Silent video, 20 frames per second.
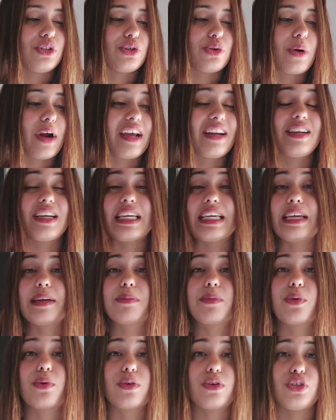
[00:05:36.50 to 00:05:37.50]
try
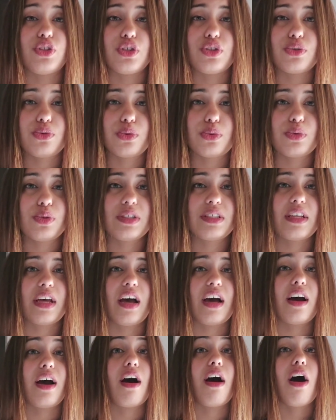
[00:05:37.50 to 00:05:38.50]
drinking more juice,
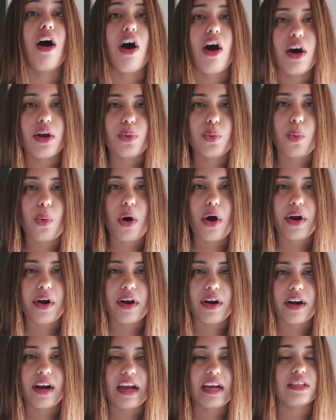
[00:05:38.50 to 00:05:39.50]
hot water